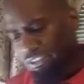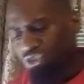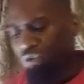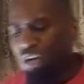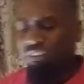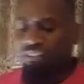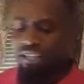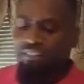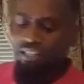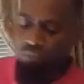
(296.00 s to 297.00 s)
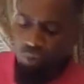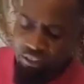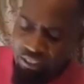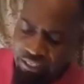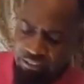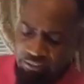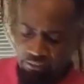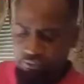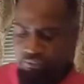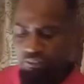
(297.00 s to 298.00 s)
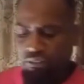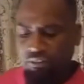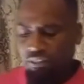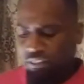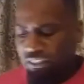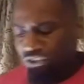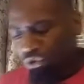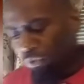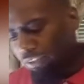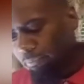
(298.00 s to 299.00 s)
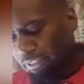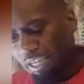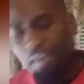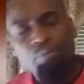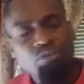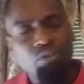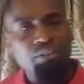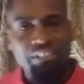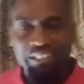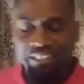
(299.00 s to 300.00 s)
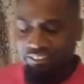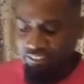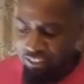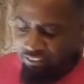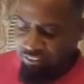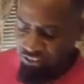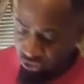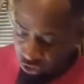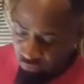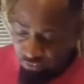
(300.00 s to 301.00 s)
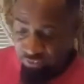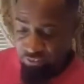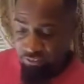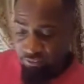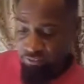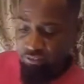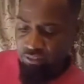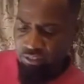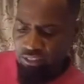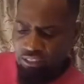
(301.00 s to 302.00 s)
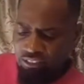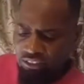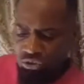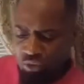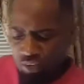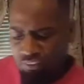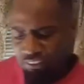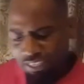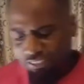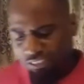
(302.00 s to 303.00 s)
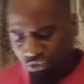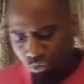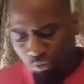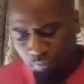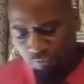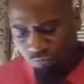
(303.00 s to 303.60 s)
did you ever think that one day that you wouldn't be able to attend Sunday services? Did you ever think that you would be